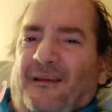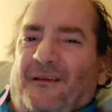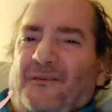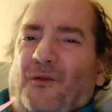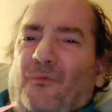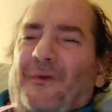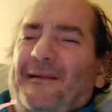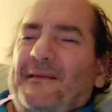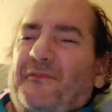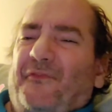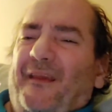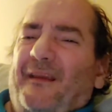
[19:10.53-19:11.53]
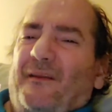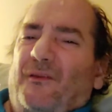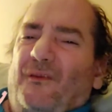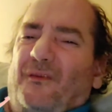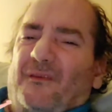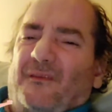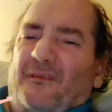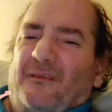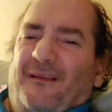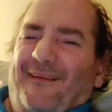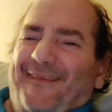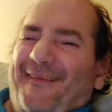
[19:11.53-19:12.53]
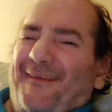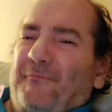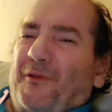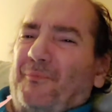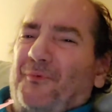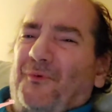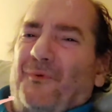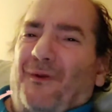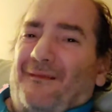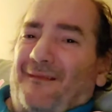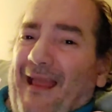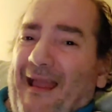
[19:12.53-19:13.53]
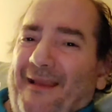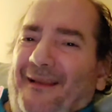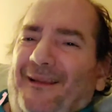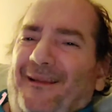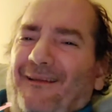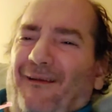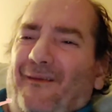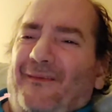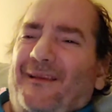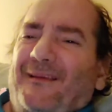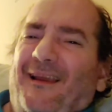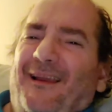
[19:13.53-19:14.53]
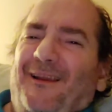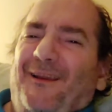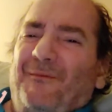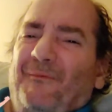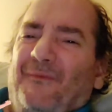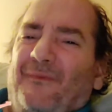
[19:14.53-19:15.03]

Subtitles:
So what is fake news? Is it people who are lying all the time?